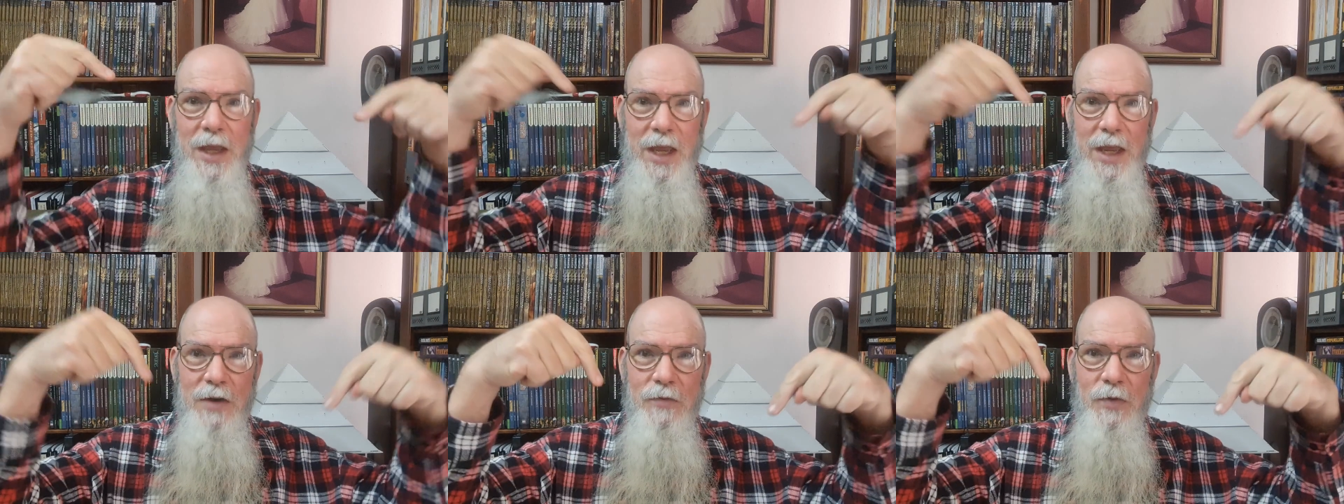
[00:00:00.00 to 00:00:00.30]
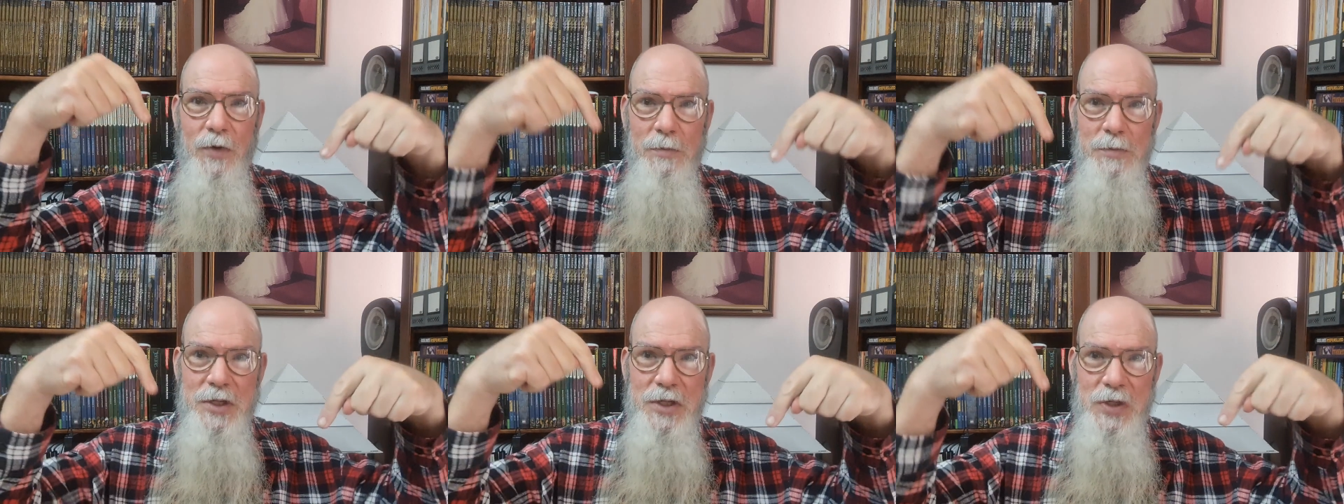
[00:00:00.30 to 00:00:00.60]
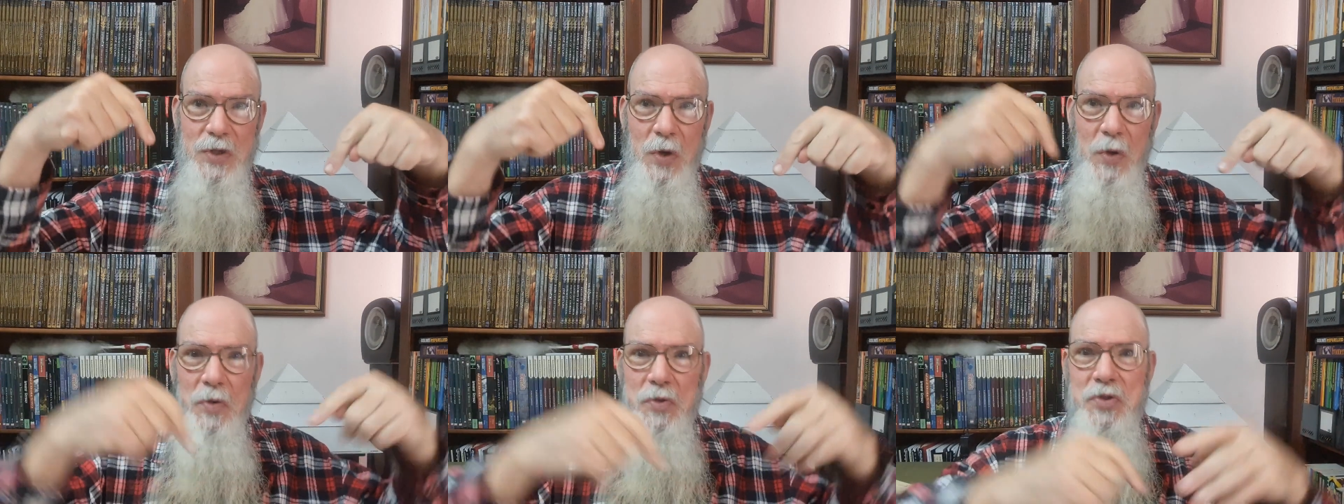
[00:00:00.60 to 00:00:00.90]
and from
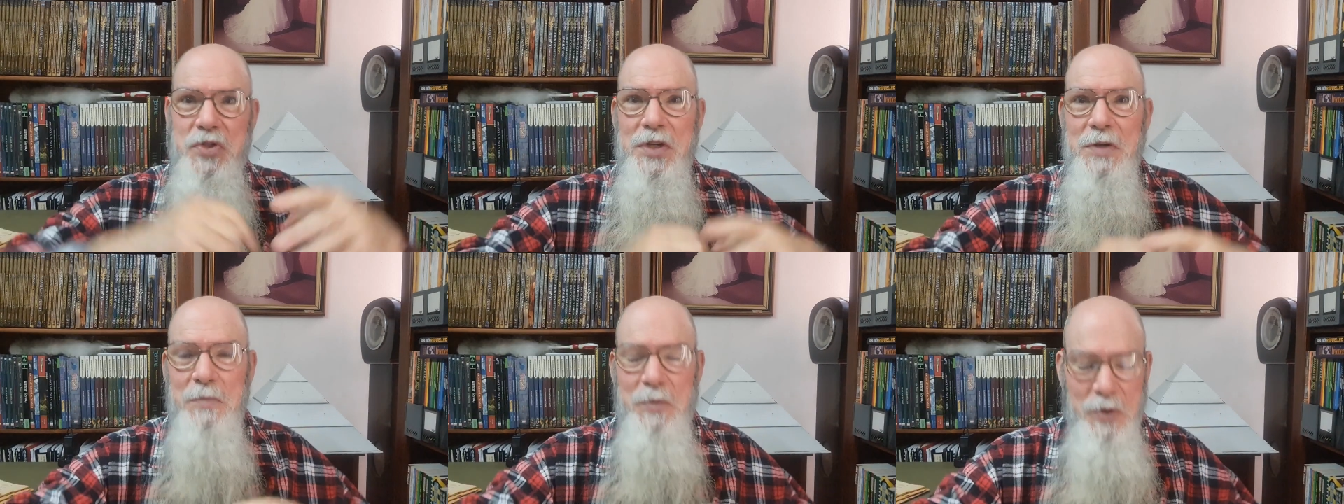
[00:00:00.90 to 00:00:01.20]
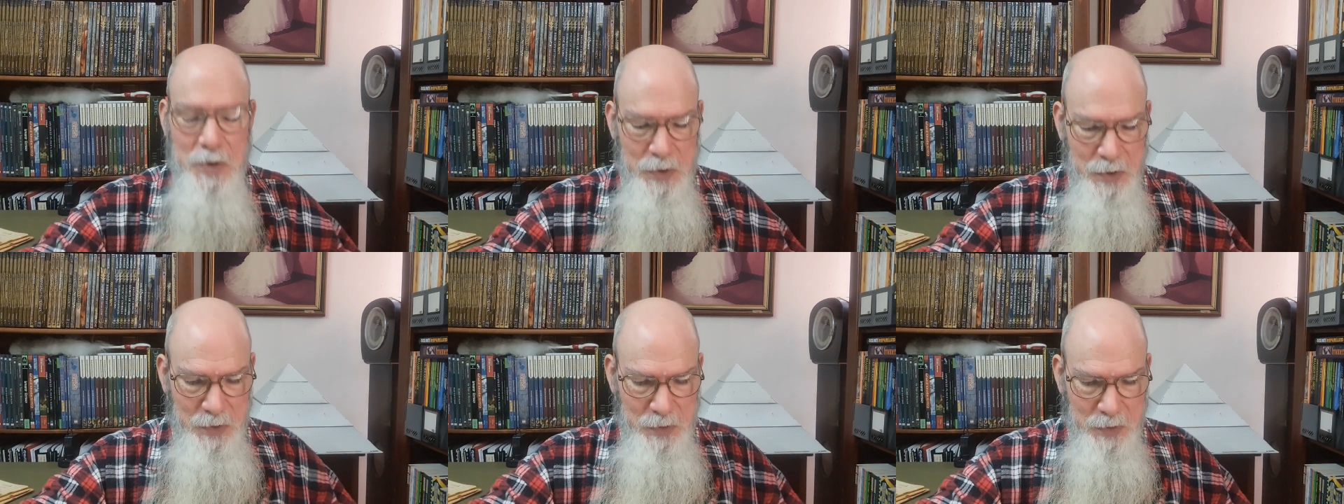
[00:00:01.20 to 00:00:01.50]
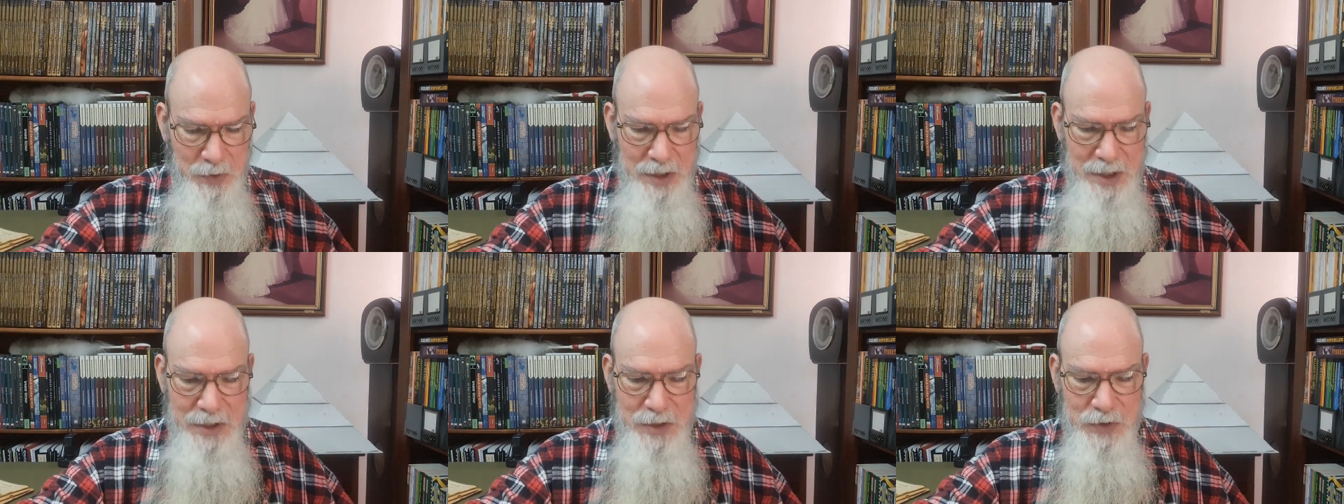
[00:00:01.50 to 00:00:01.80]
His Lordship,
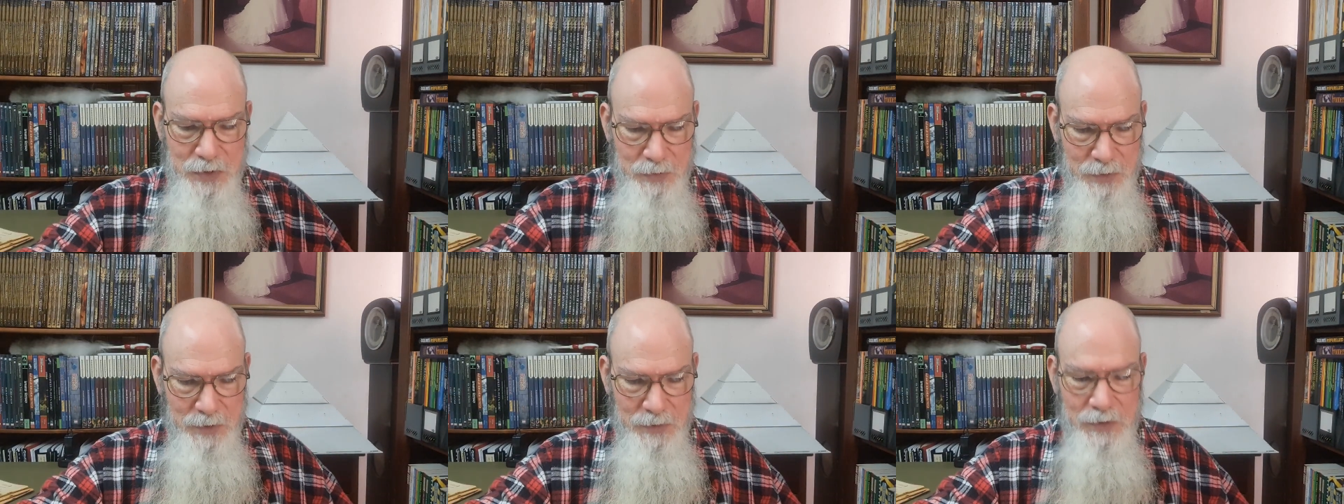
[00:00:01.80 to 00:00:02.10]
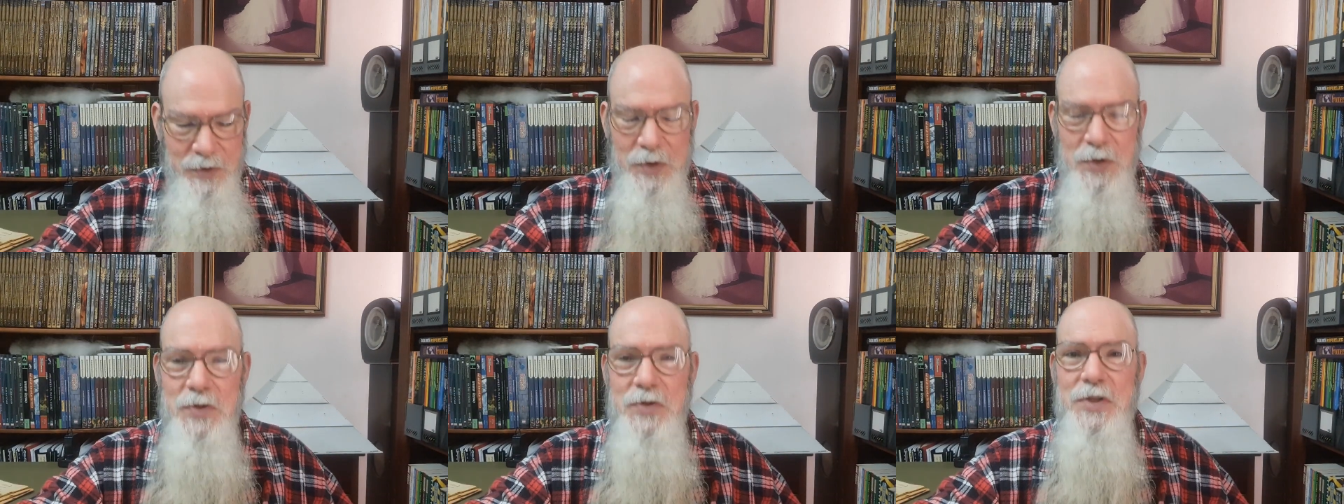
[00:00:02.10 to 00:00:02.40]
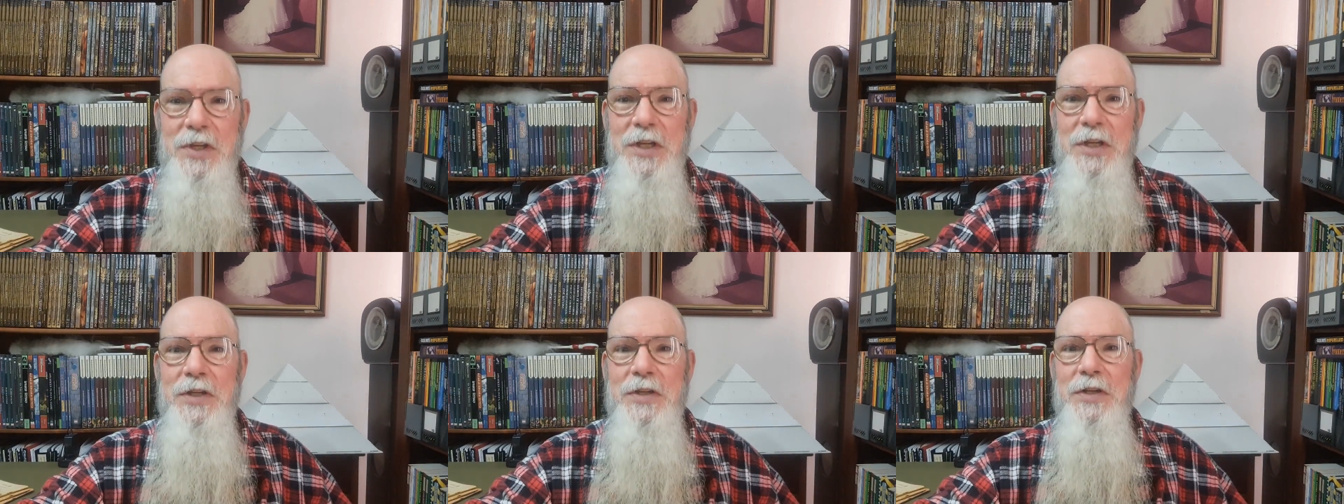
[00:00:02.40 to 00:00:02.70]
who is
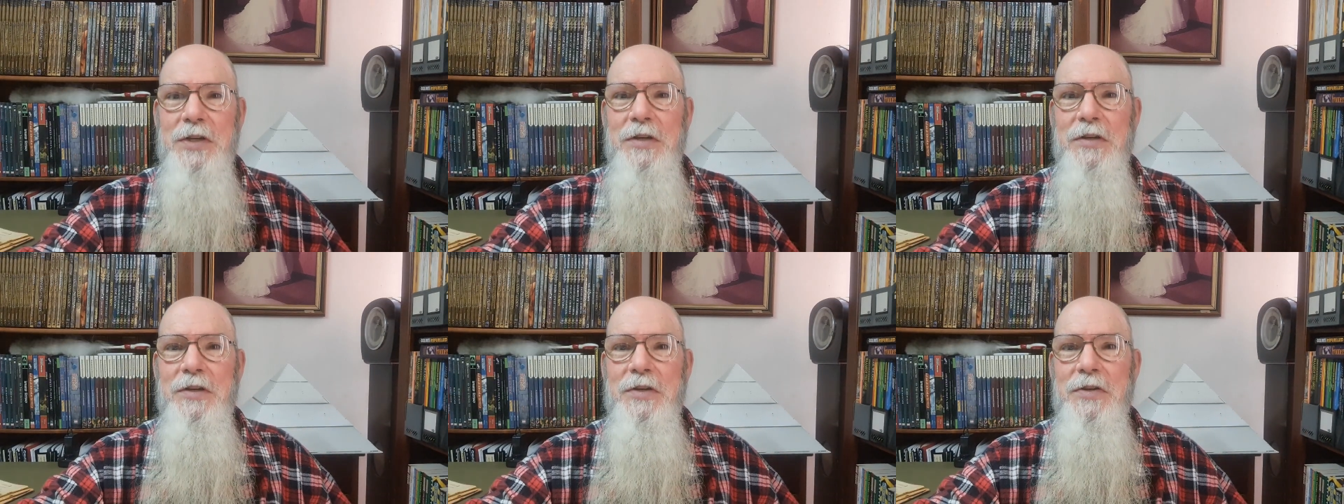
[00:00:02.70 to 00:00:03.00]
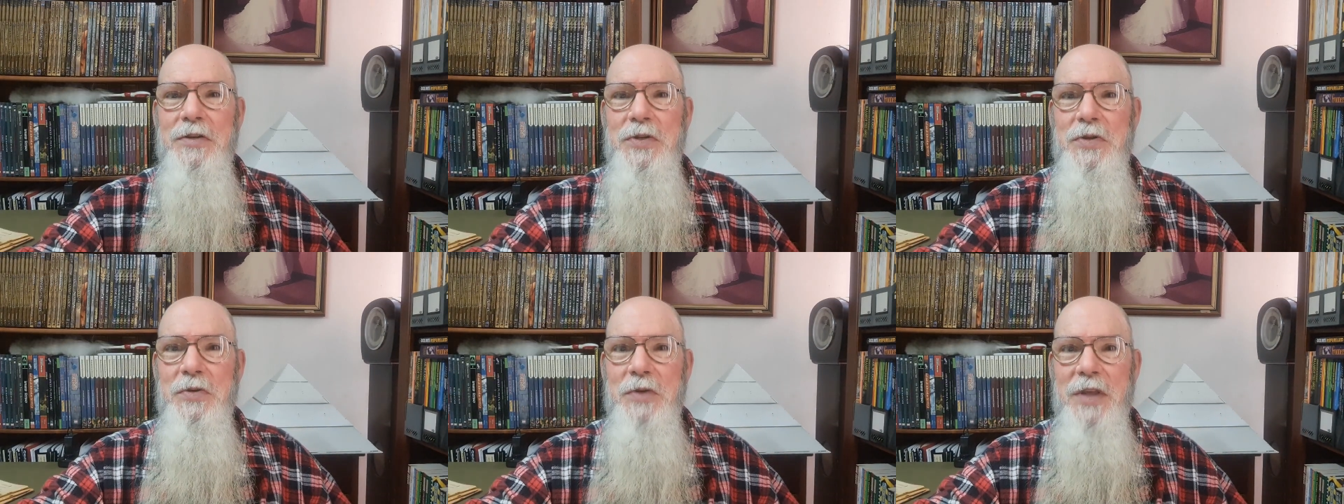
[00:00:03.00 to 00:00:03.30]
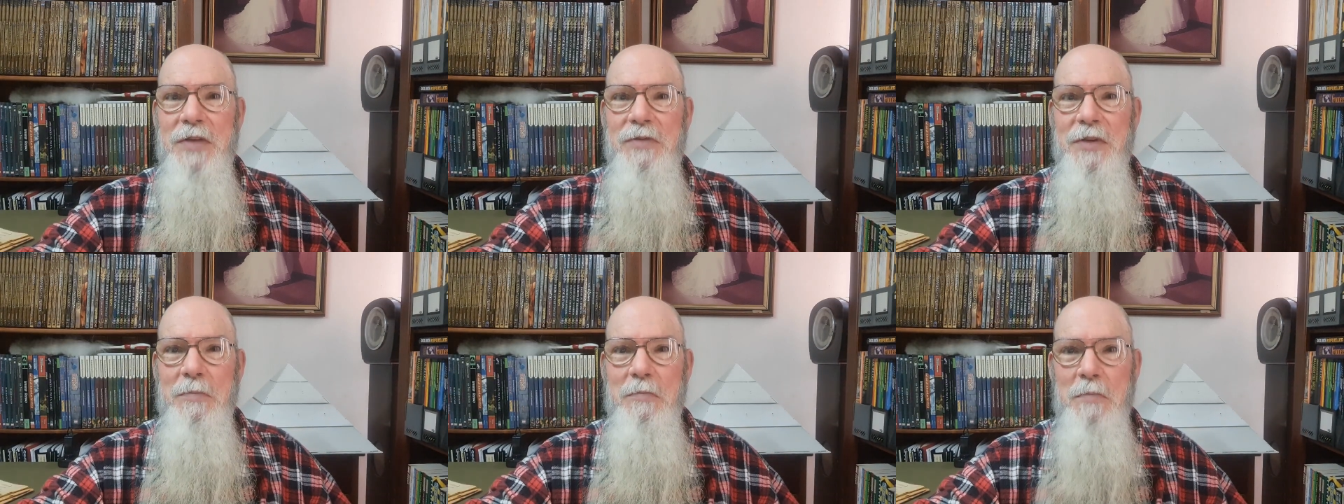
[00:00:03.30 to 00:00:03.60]
refusing to
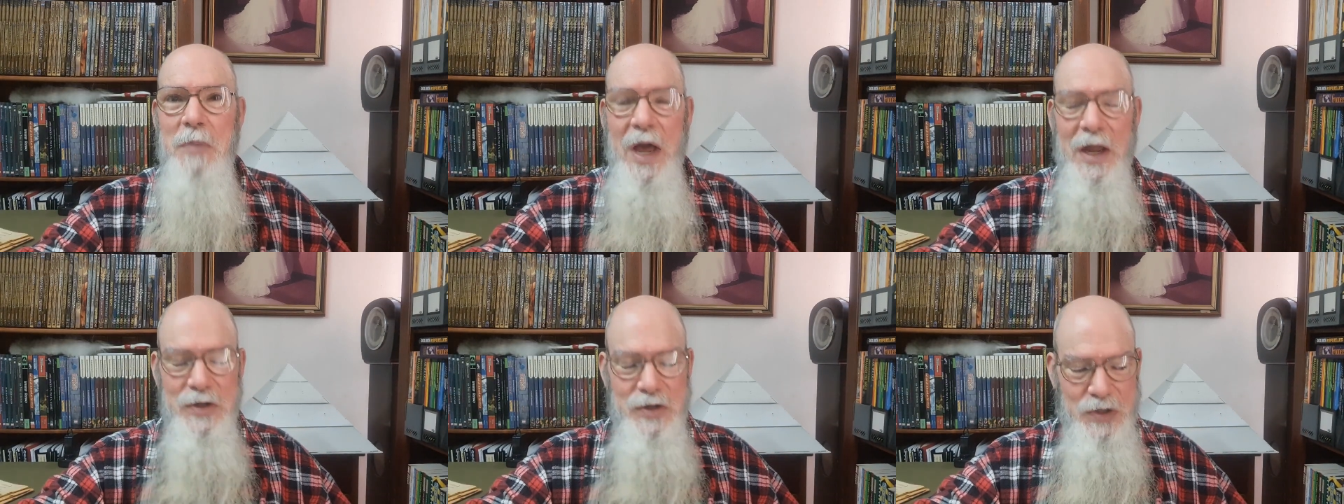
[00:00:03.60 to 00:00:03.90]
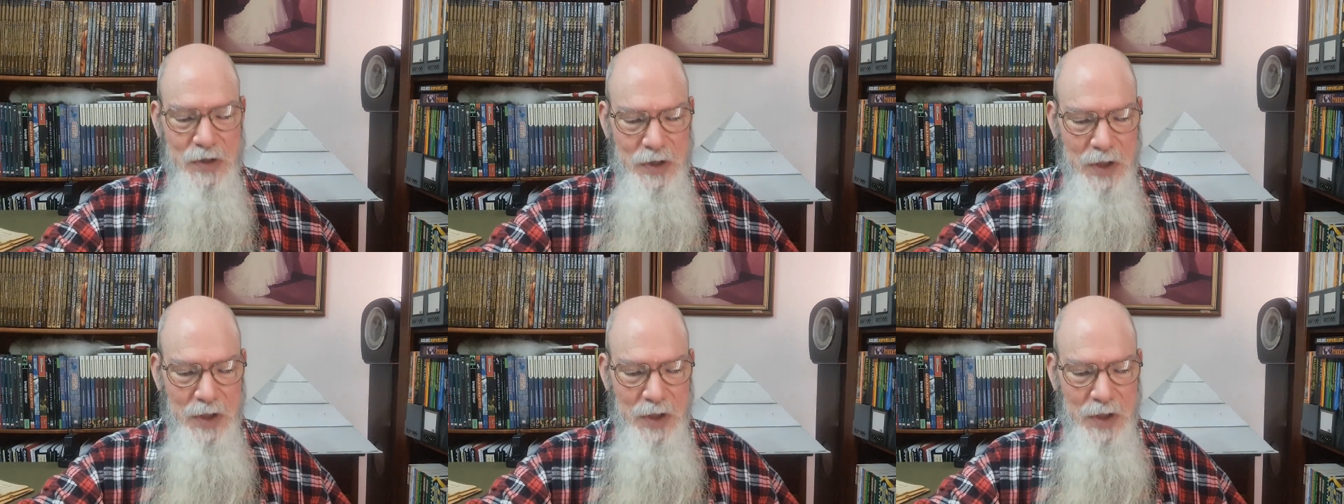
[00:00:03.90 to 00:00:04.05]
even budge